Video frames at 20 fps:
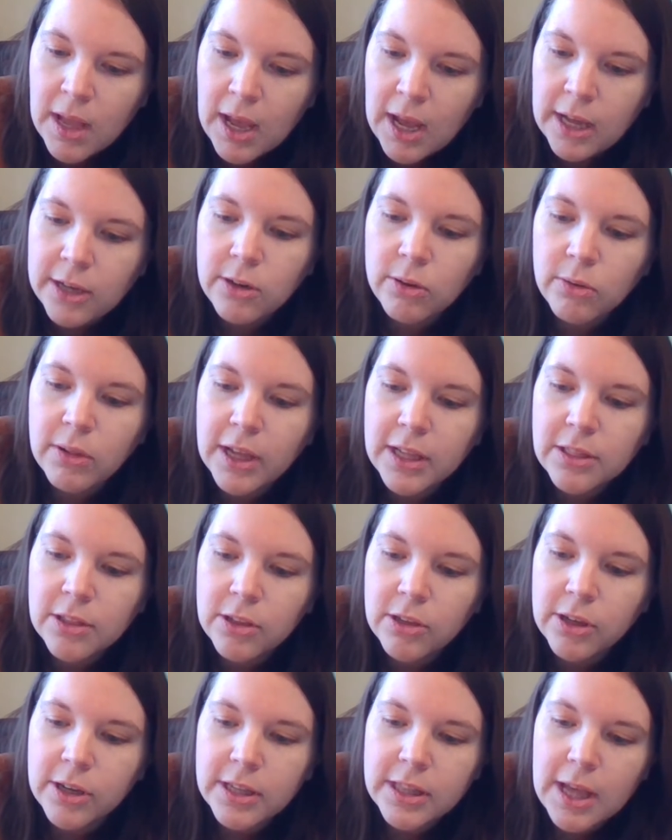I don't like the
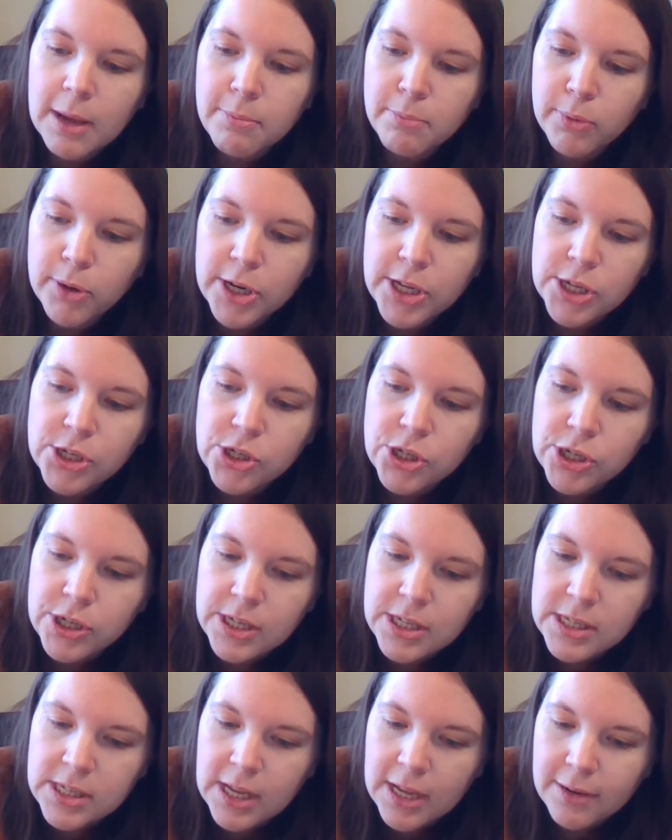look of that bridge,
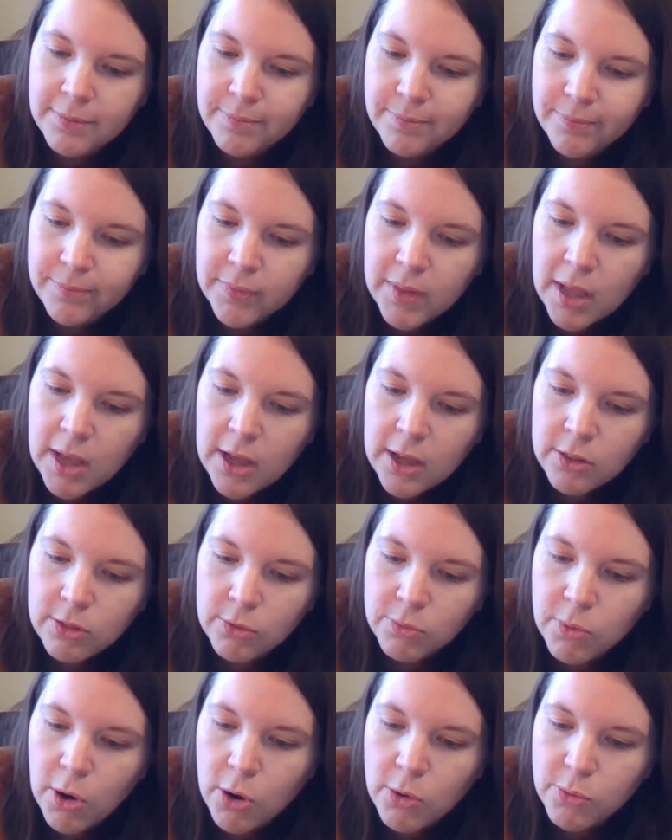he said.
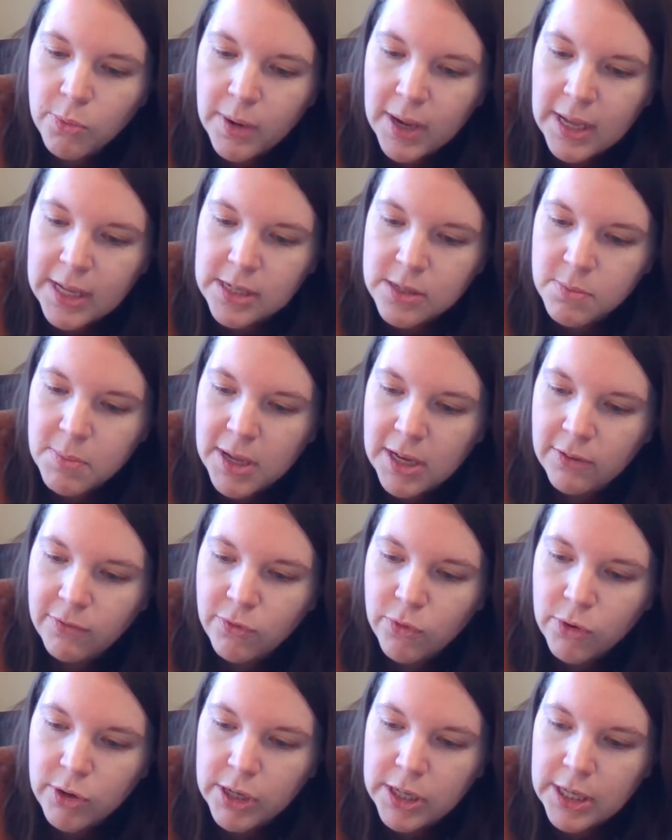The roadway is made of
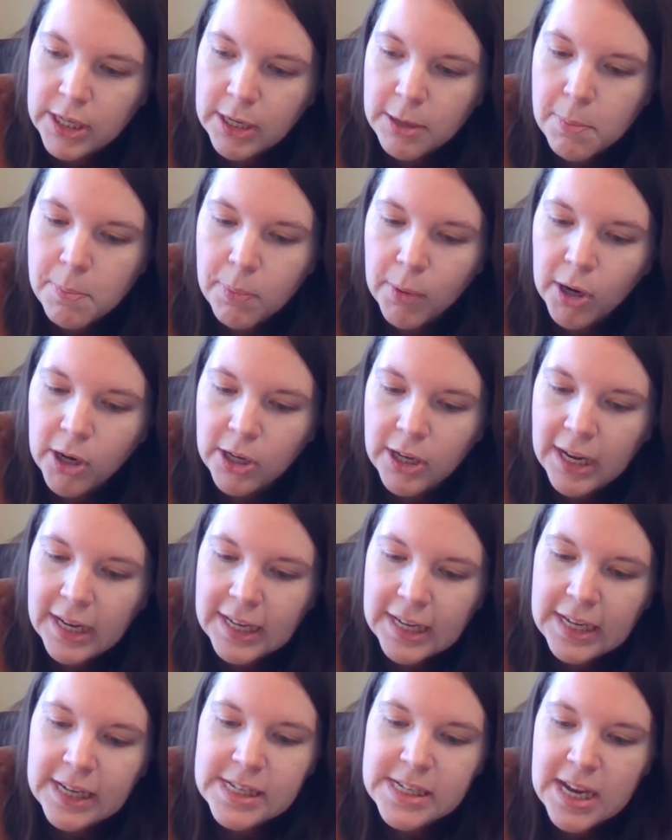wood. It could burn at
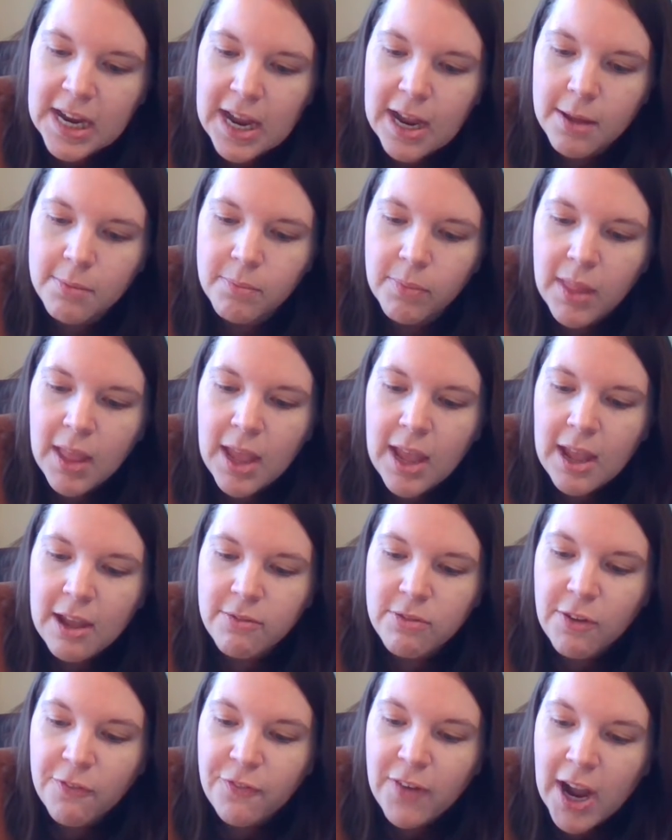any time. If
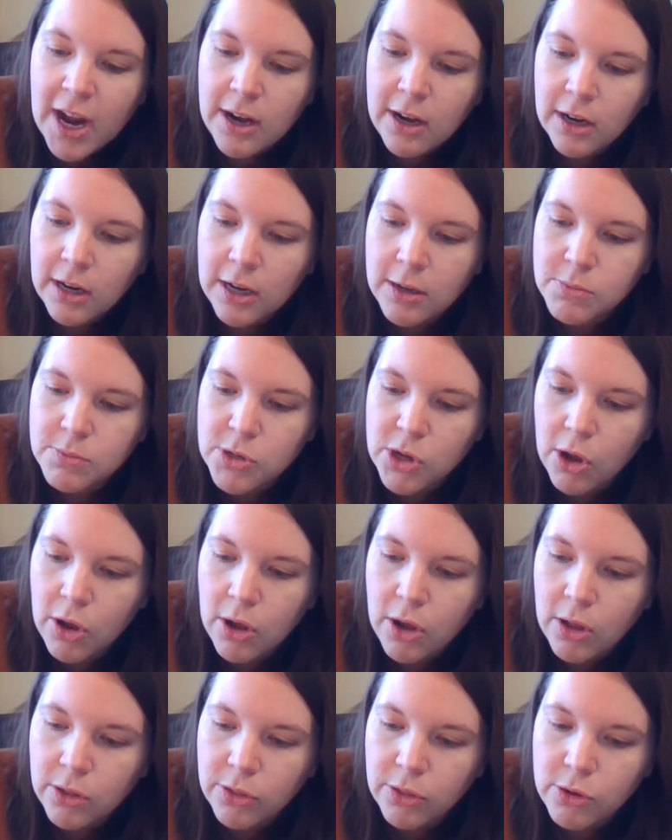the fire comes,
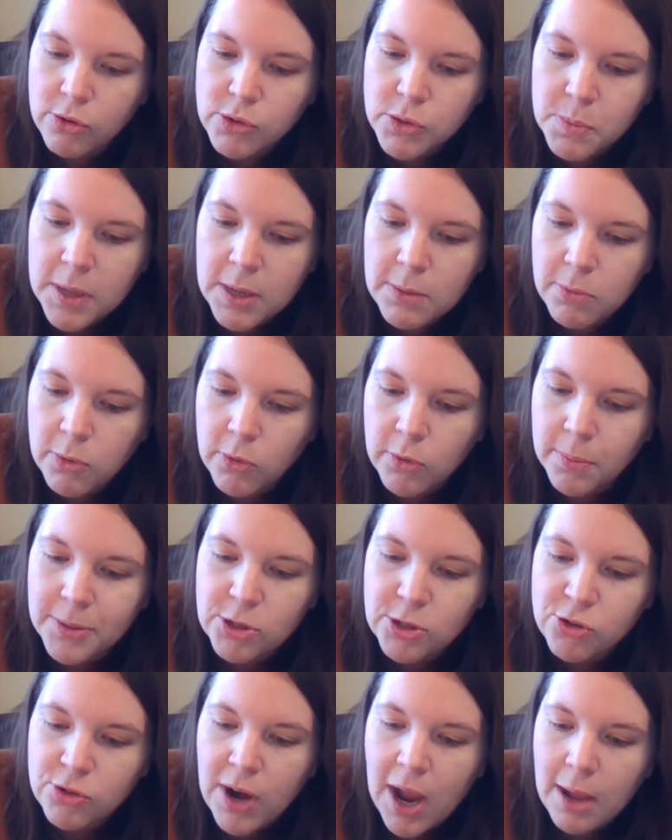all those people will be
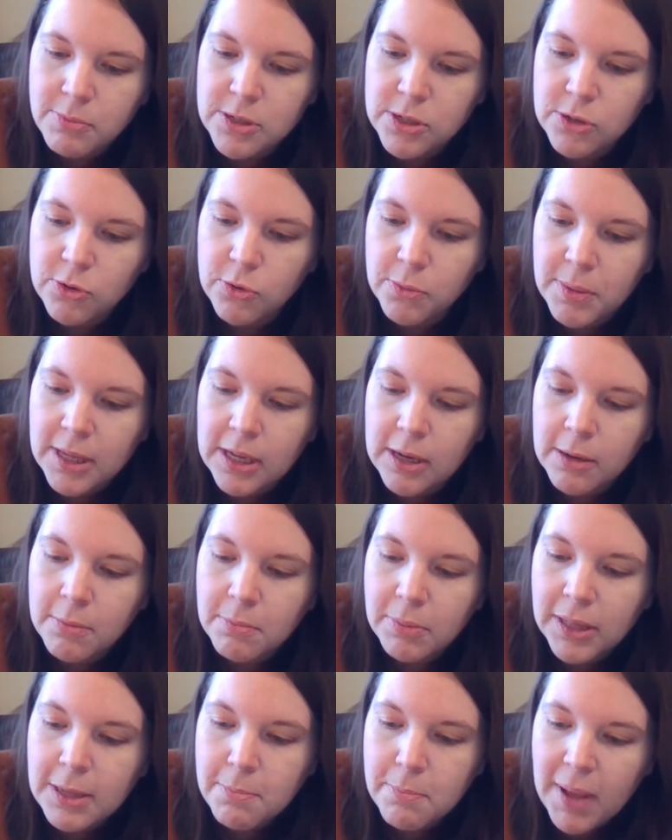trapped and it will be
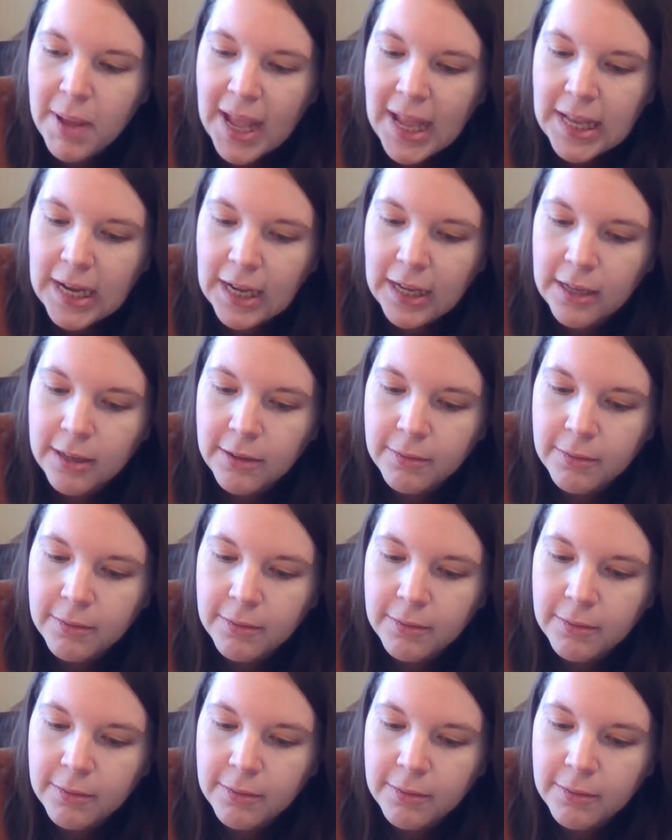complete panic.